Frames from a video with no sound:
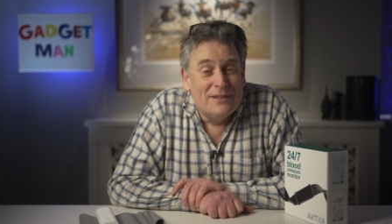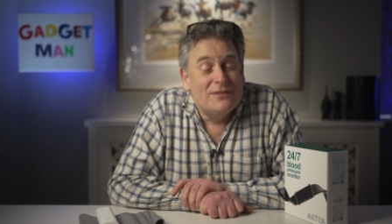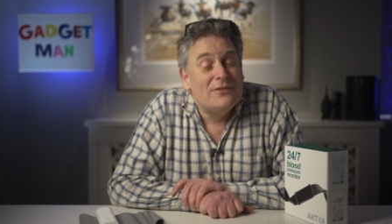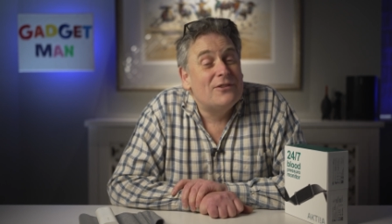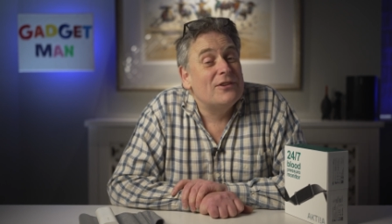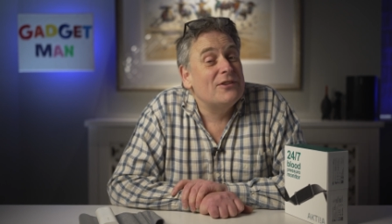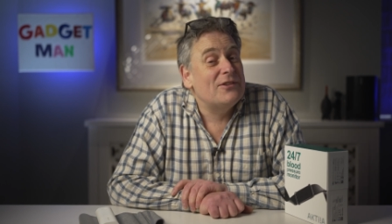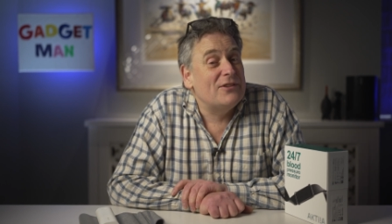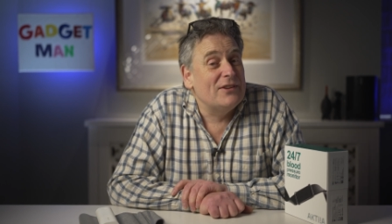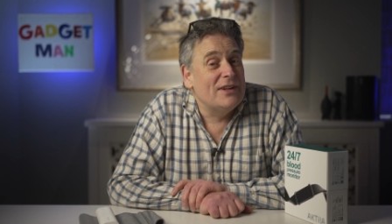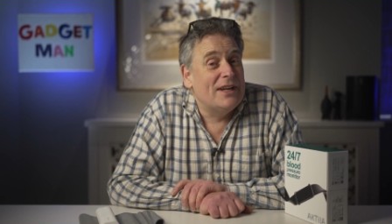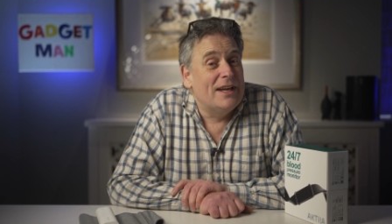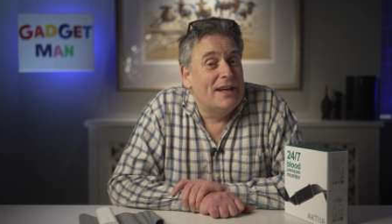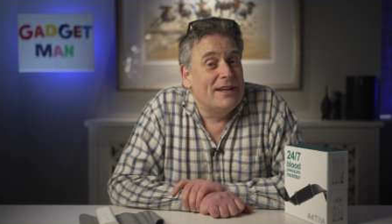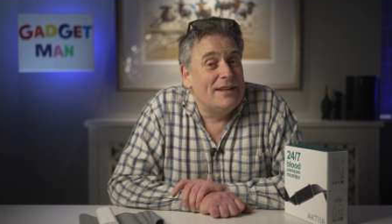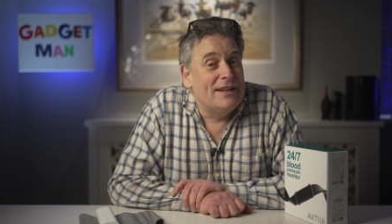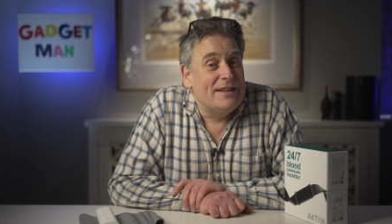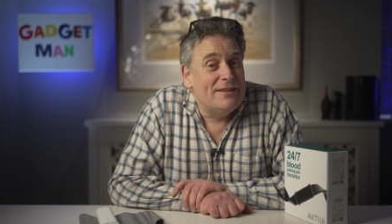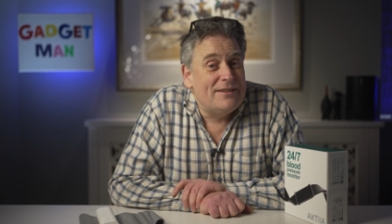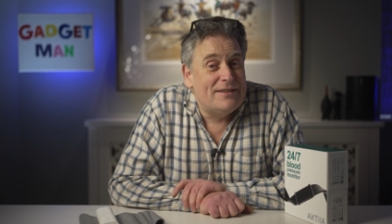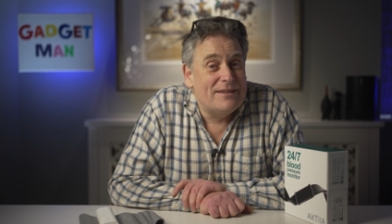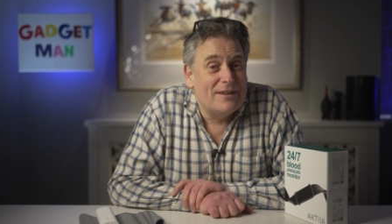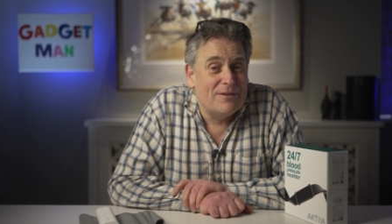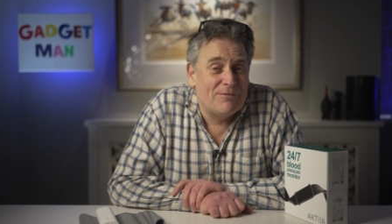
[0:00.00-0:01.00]
to see
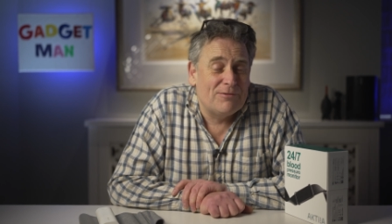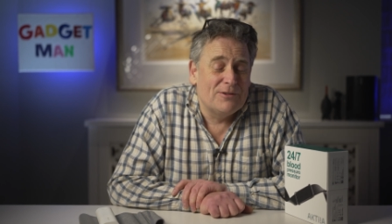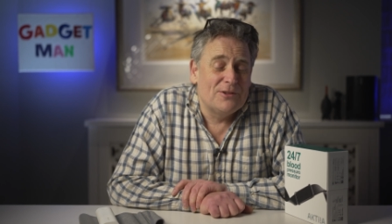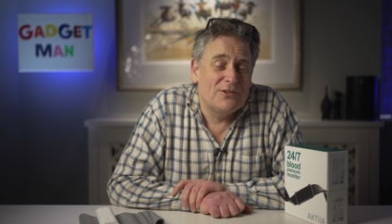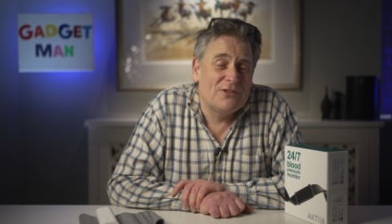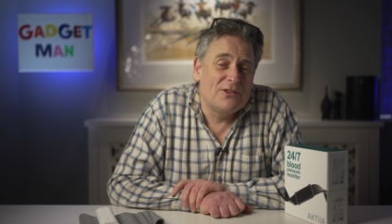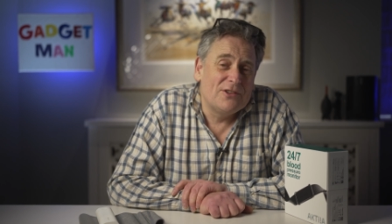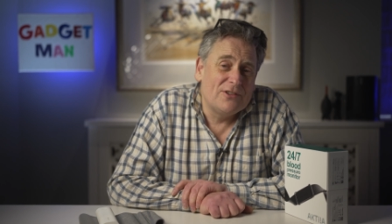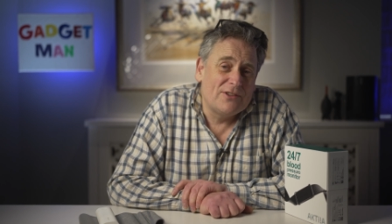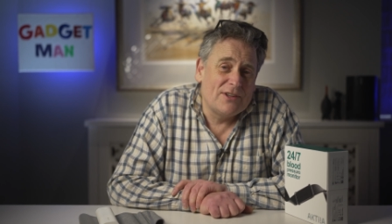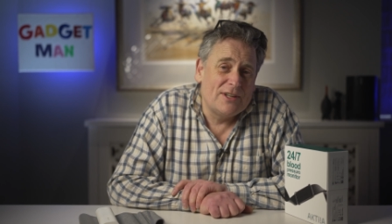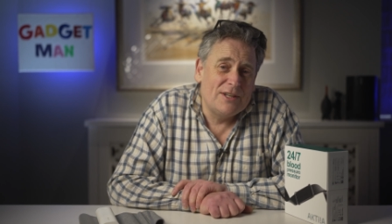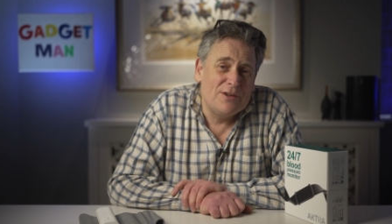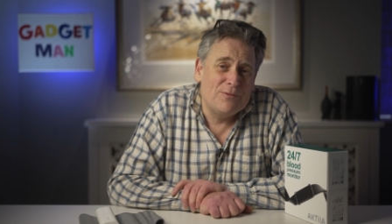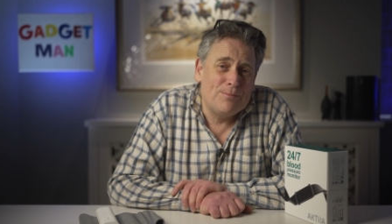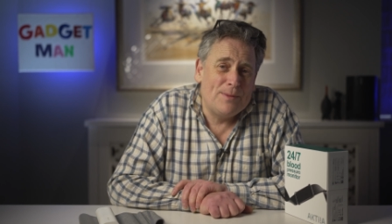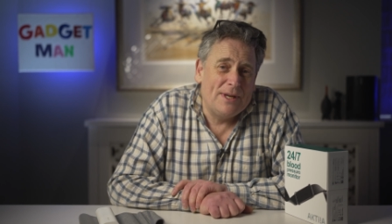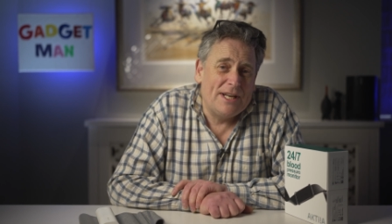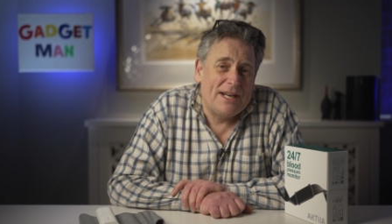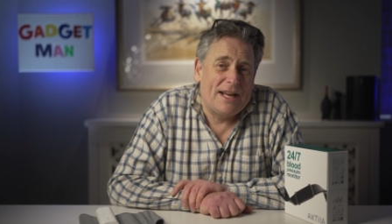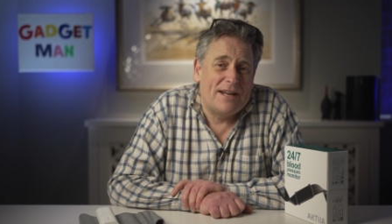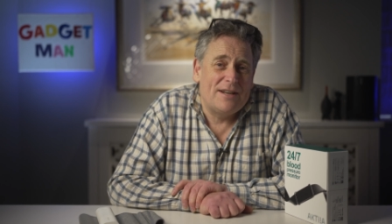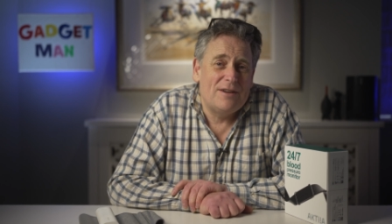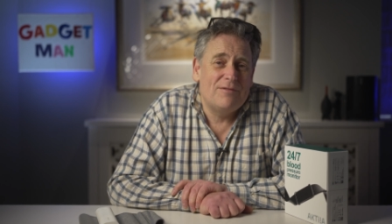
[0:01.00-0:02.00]
any difference until you've
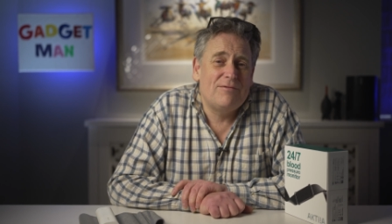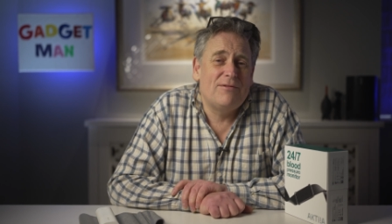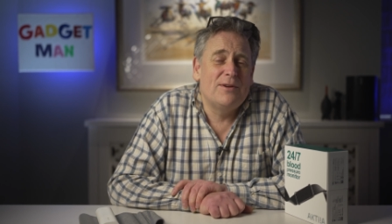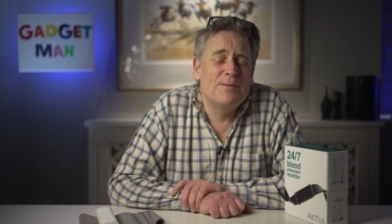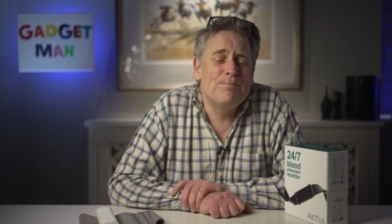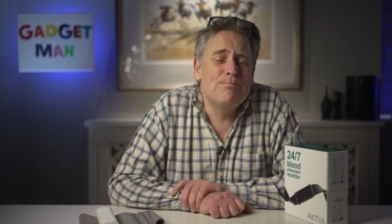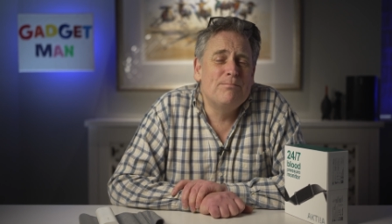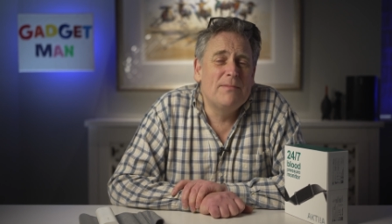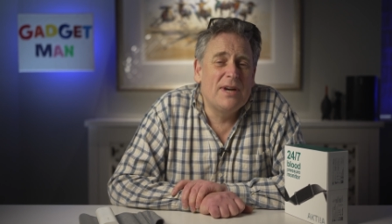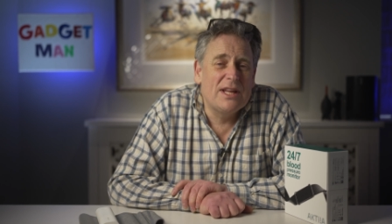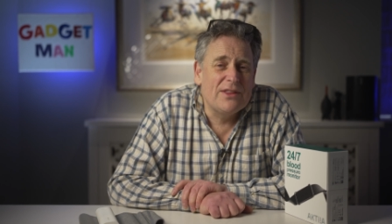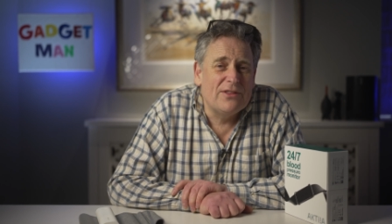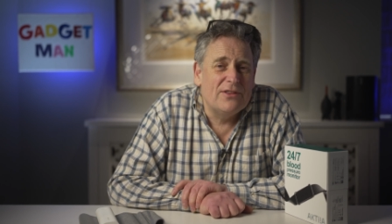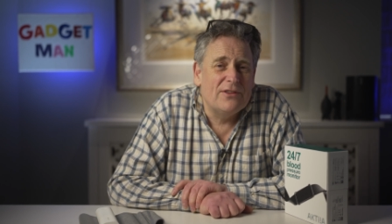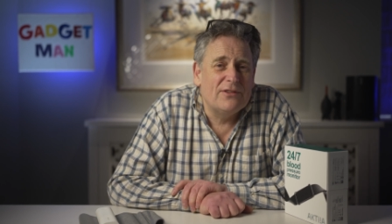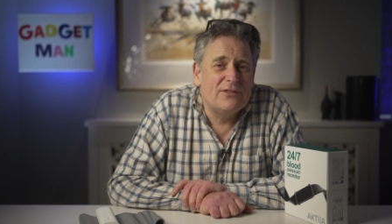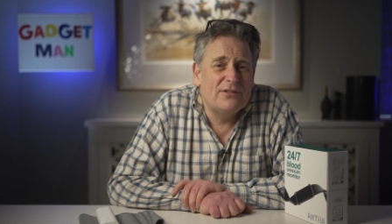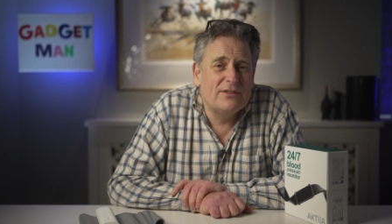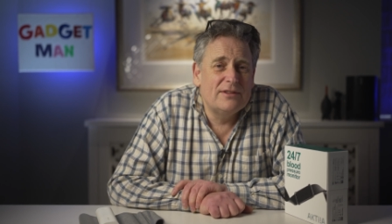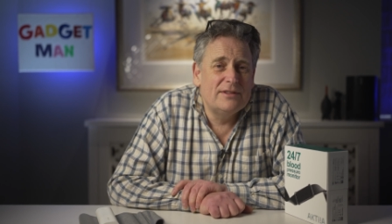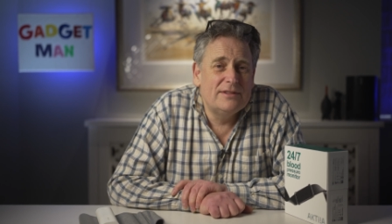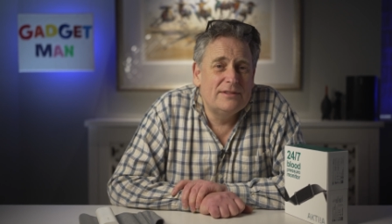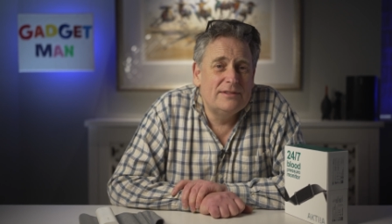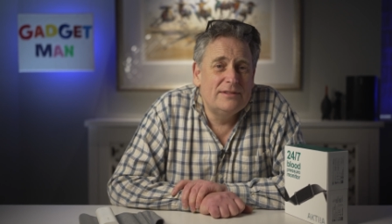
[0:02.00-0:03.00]
been at it for
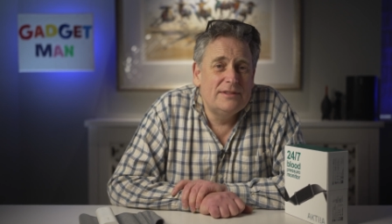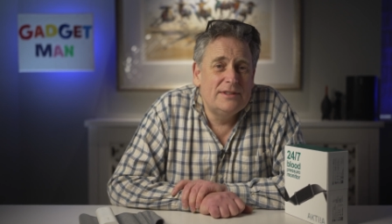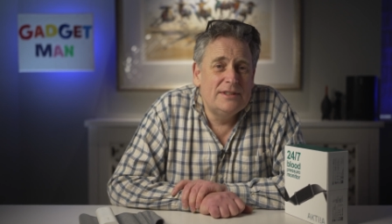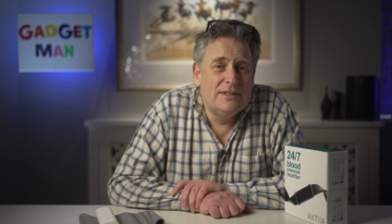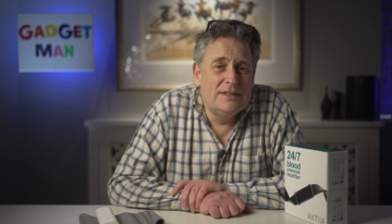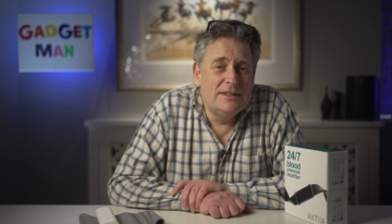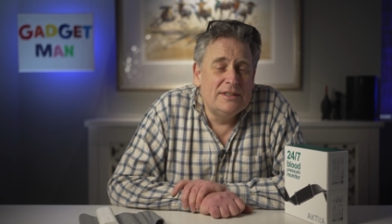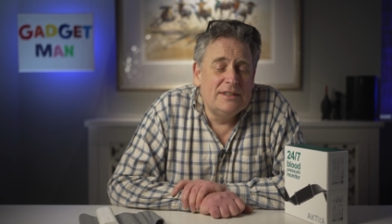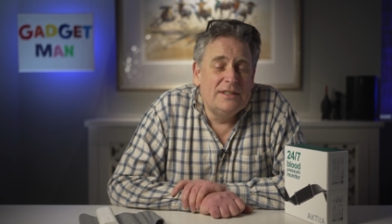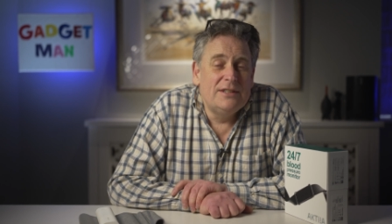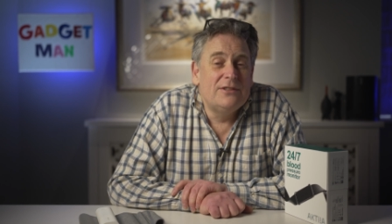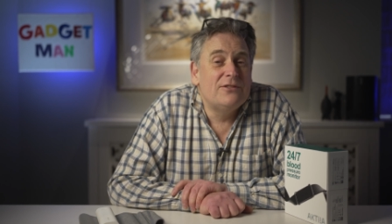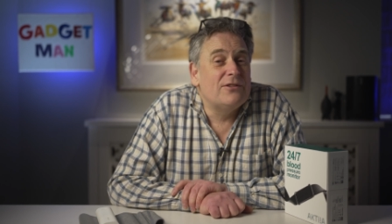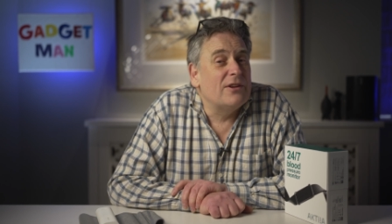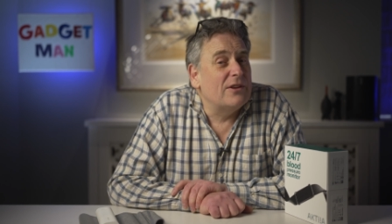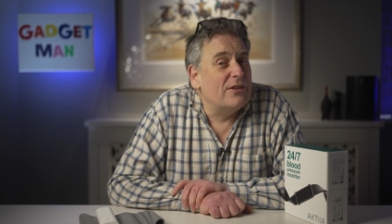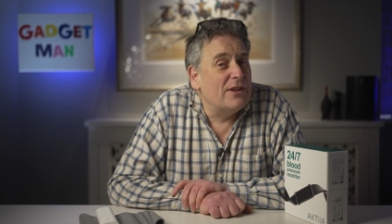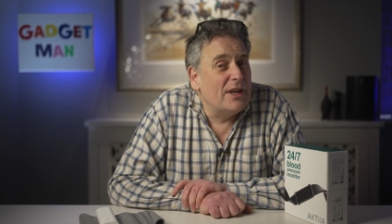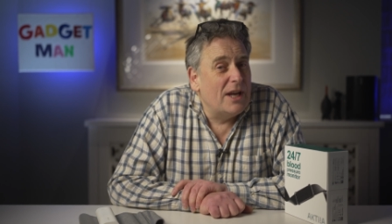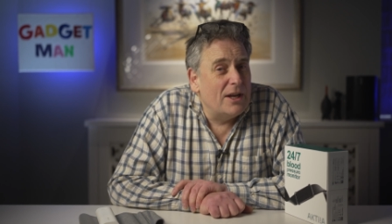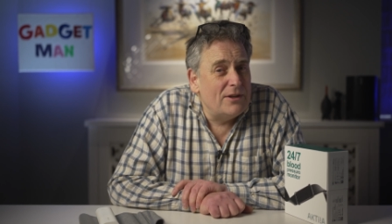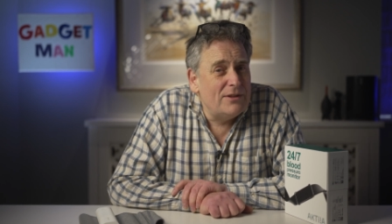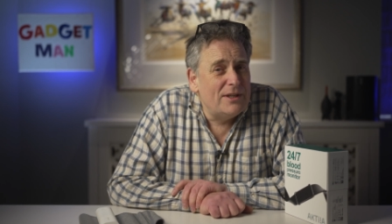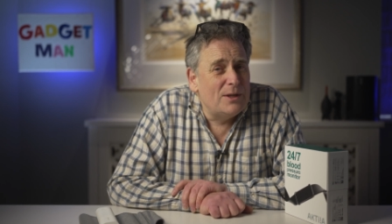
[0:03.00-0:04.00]
months. So
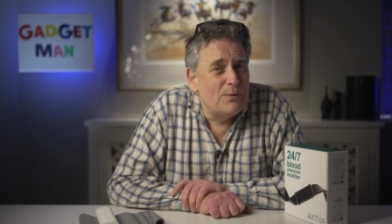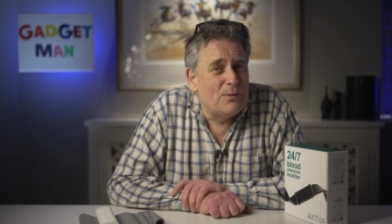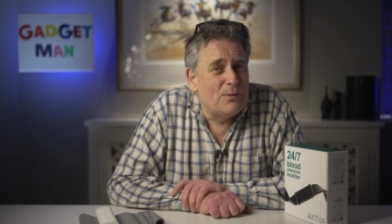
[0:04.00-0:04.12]
the only